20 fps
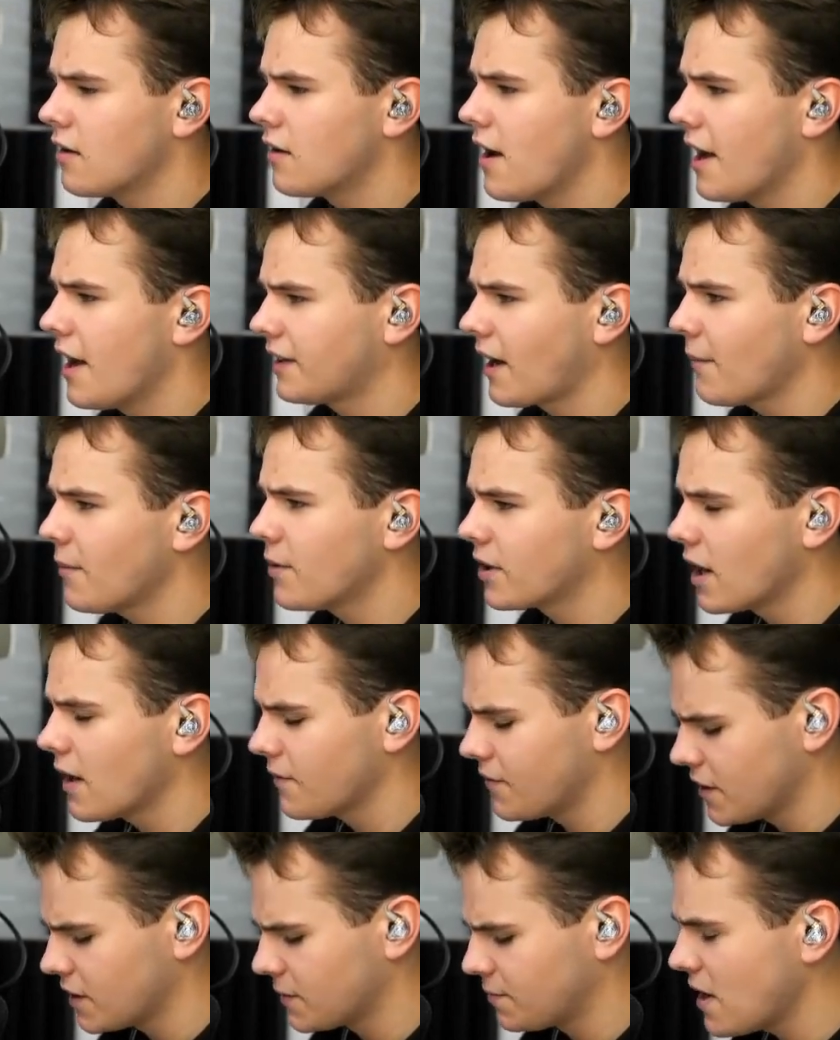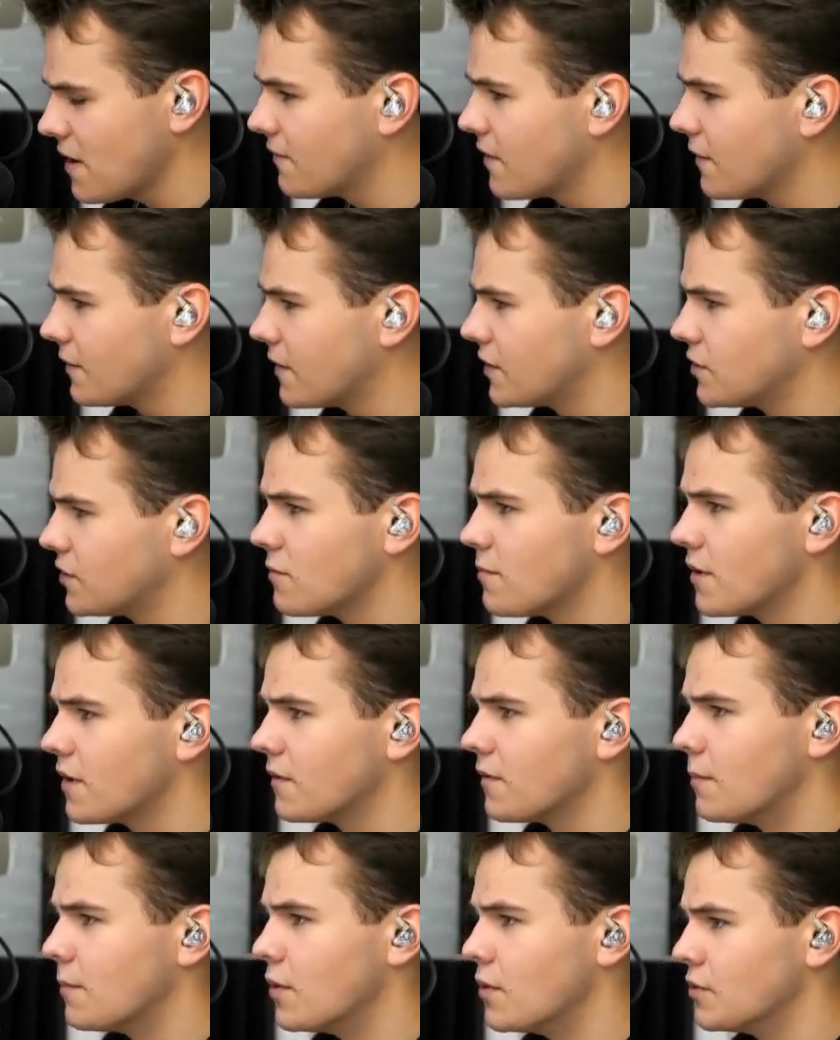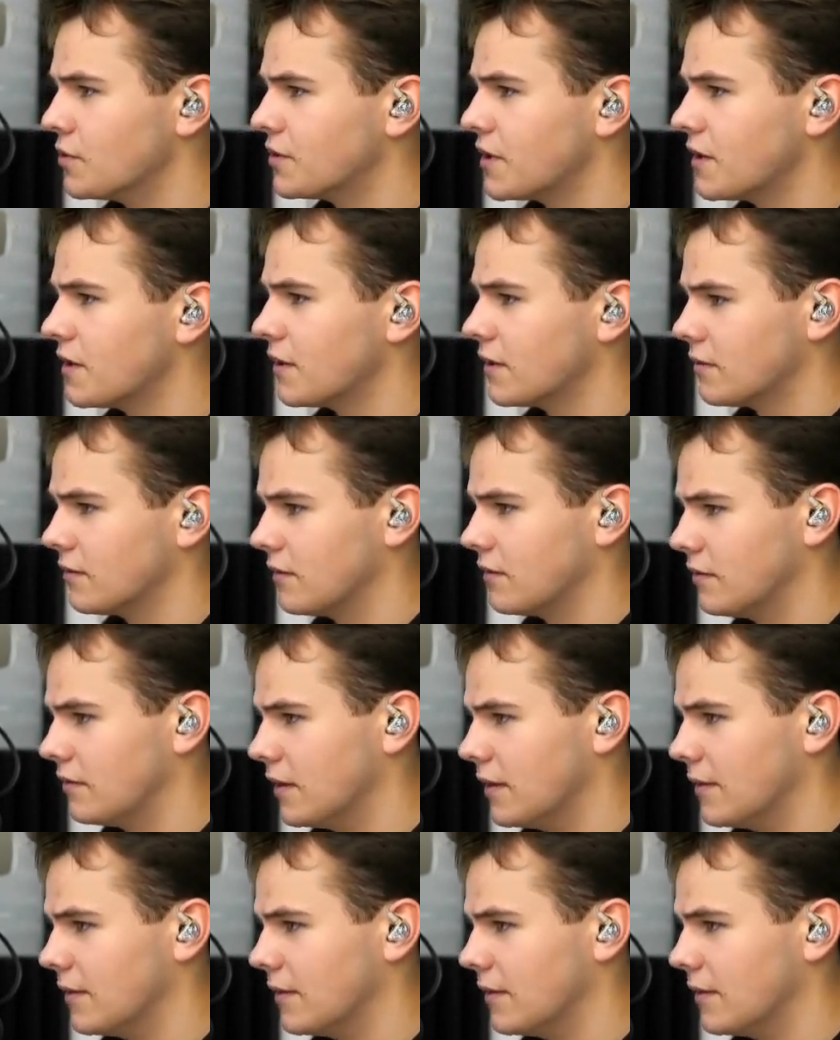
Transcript: Alright, time to give this B-52 a bit of a boost. Oh,